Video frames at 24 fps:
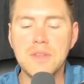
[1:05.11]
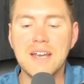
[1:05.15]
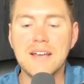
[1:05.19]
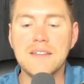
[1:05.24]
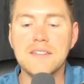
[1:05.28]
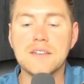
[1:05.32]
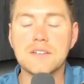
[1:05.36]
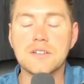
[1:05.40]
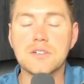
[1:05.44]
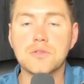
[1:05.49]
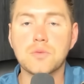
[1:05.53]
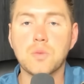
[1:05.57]

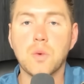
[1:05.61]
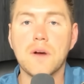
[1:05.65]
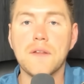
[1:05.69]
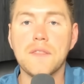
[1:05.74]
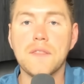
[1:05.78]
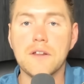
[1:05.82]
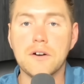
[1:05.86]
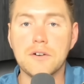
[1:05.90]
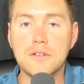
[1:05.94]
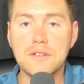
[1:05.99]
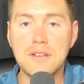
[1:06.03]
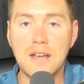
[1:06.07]
This is what
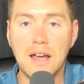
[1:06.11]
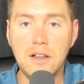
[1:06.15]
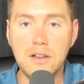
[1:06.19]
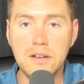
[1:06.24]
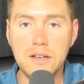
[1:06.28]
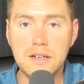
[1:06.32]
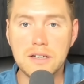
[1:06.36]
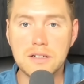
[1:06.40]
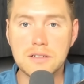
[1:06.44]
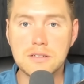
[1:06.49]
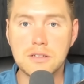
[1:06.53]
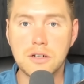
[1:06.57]
they're telling
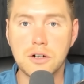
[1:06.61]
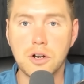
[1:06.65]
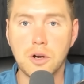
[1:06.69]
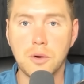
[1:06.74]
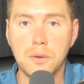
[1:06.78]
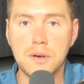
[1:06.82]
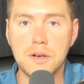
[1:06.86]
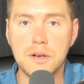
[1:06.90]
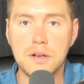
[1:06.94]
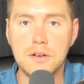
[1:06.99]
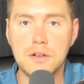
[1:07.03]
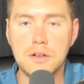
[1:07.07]
us they're
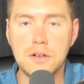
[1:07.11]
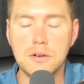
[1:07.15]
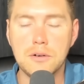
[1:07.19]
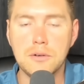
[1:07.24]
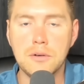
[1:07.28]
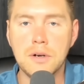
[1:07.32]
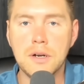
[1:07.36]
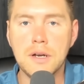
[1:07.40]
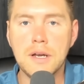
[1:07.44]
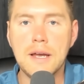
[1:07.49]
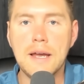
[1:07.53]
going to do.